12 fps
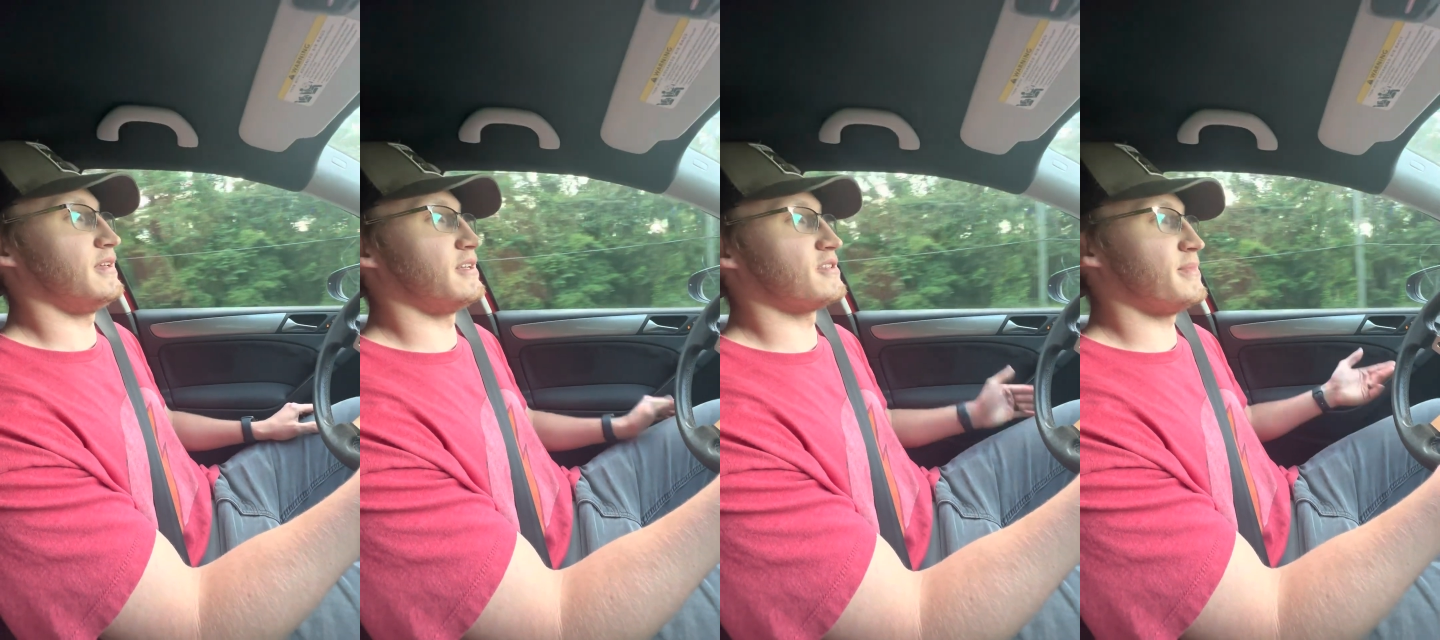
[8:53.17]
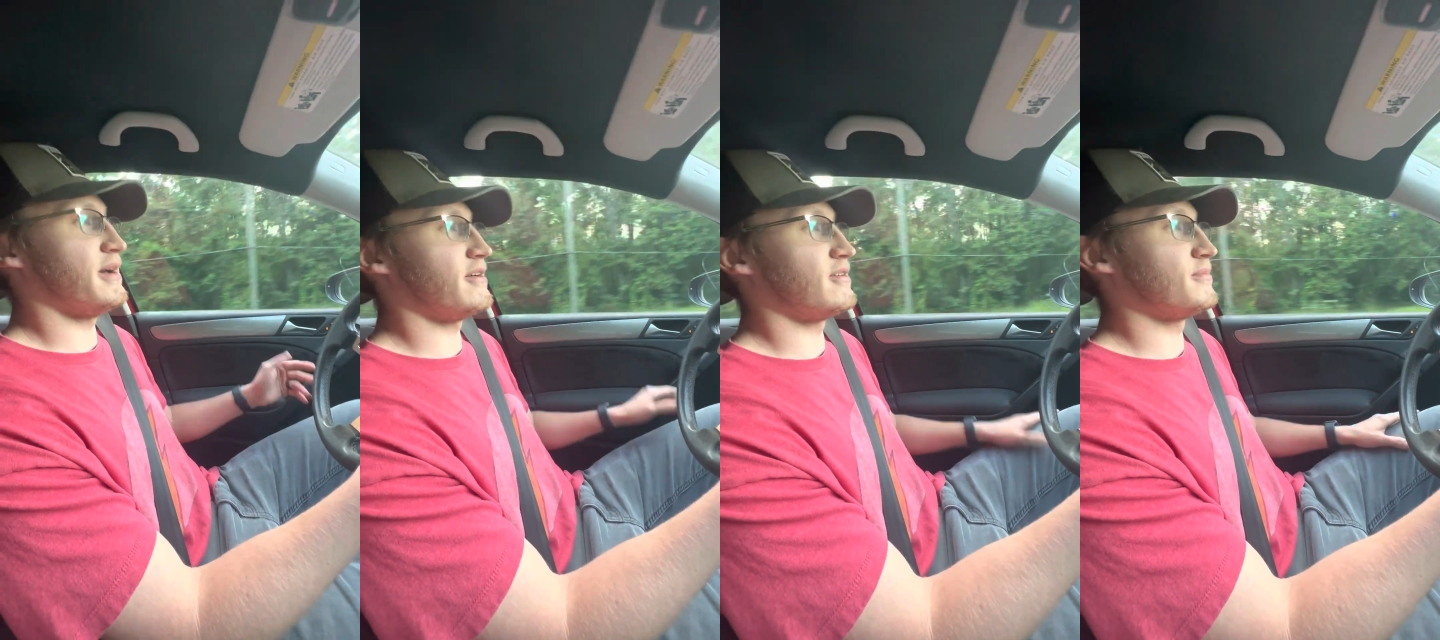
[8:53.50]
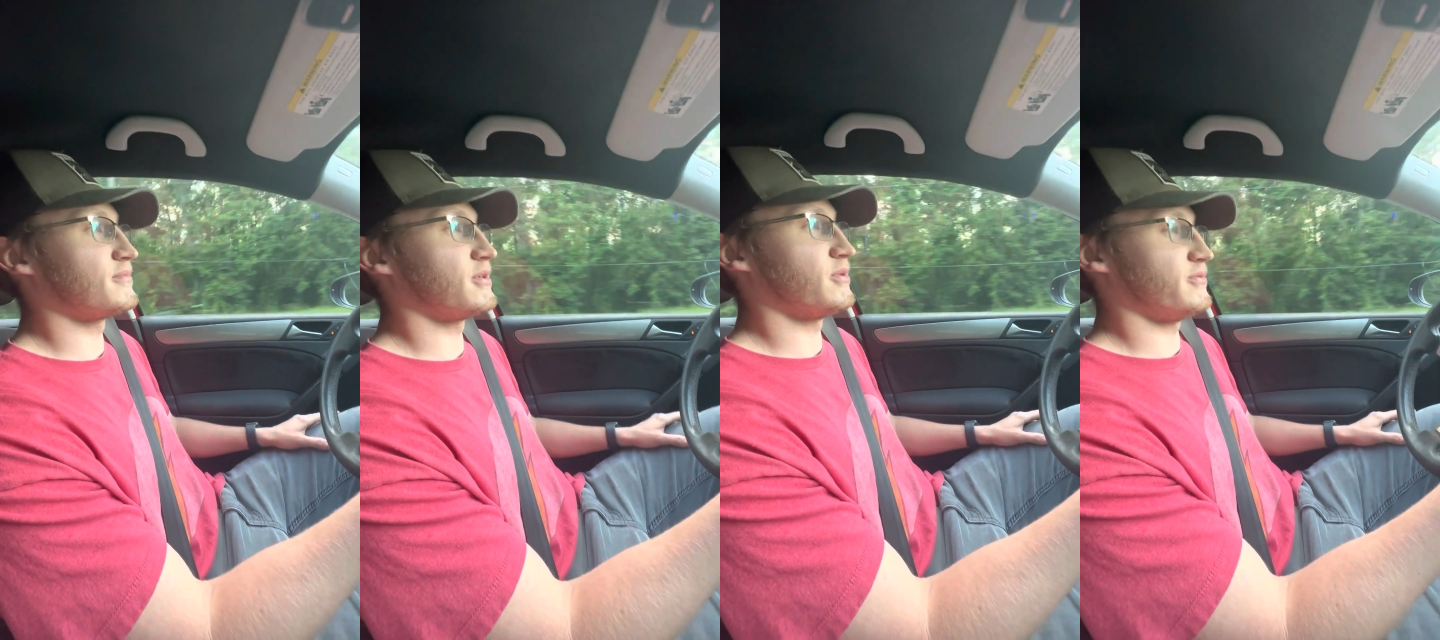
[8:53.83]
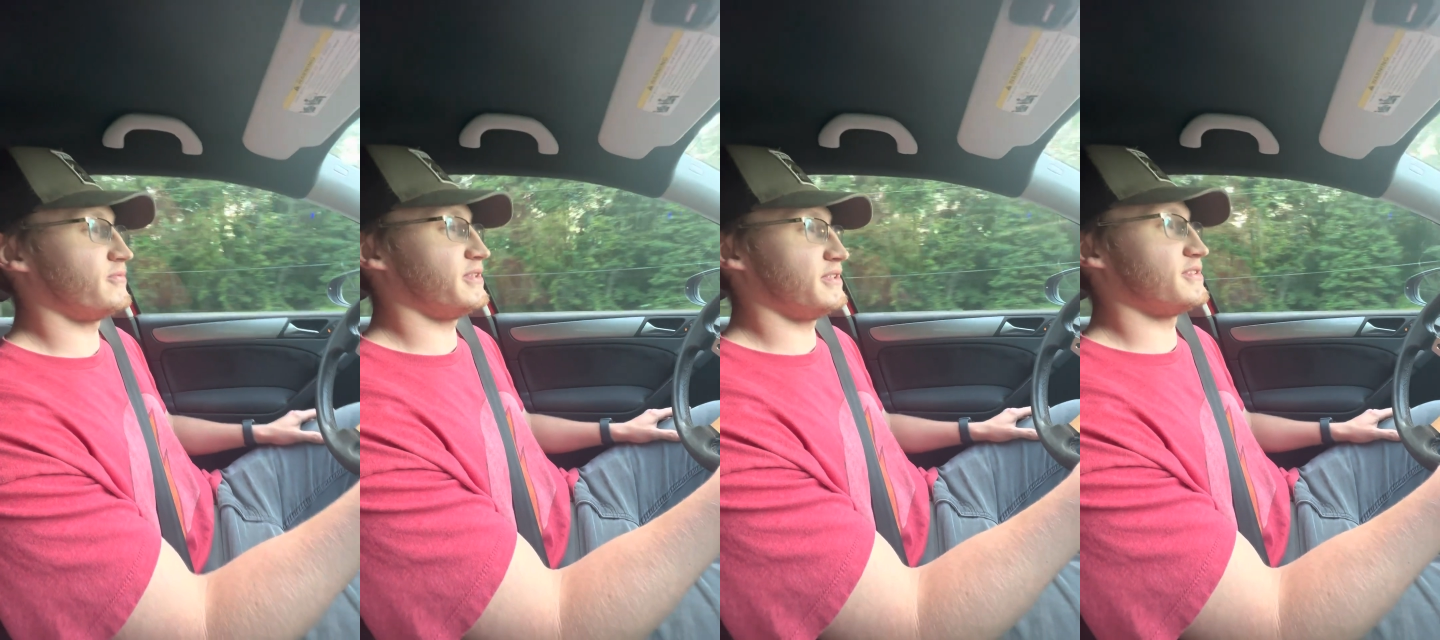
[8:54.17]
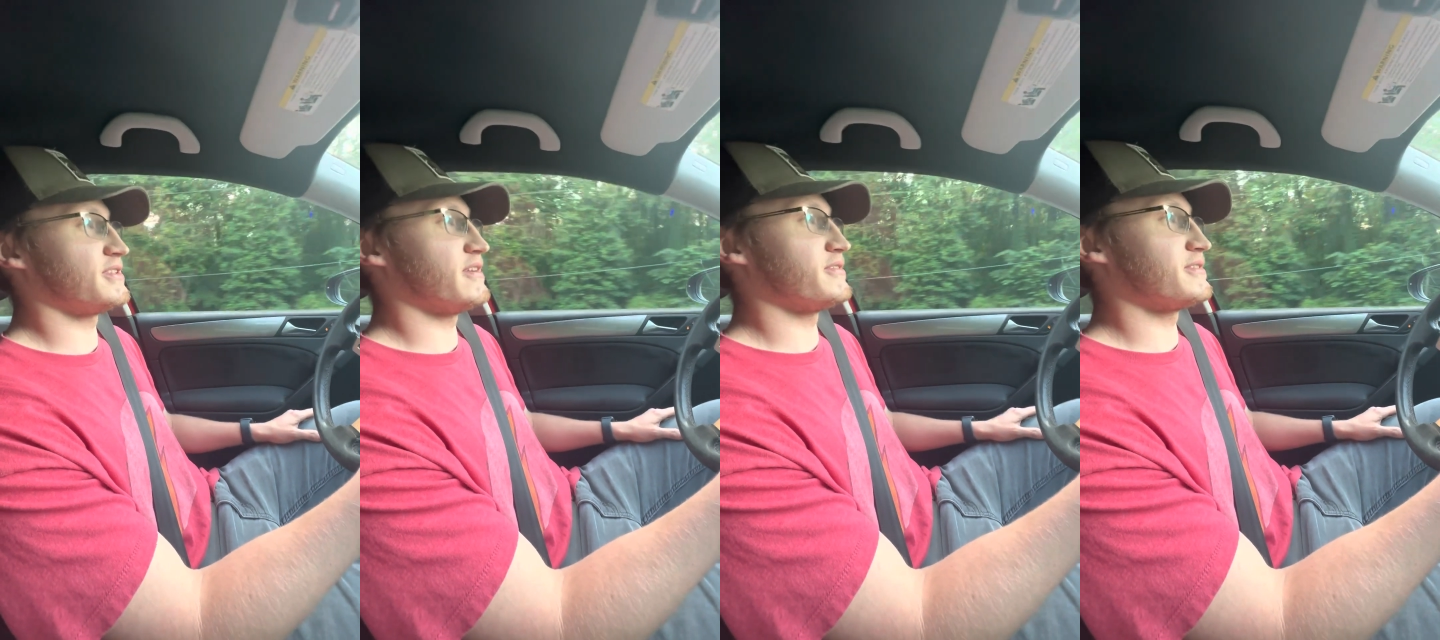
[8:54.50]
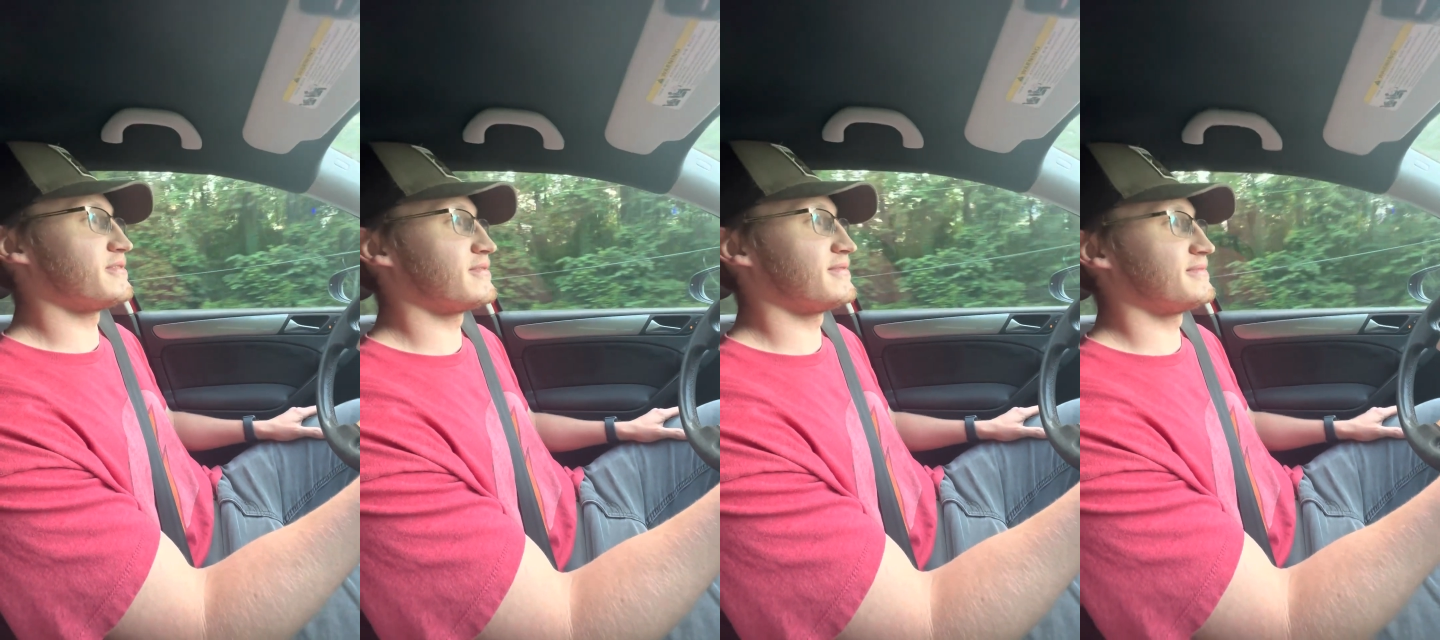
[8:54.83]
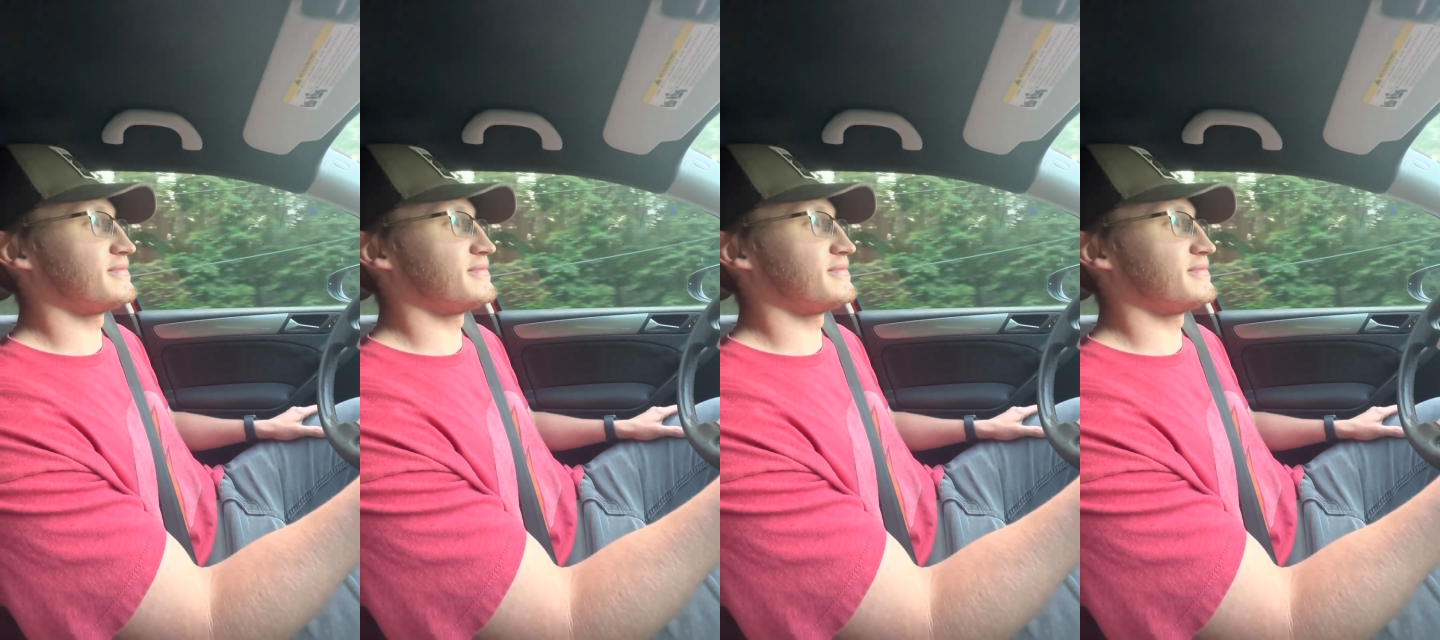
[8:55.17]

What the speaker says: It doesn't matter. I'm going 57.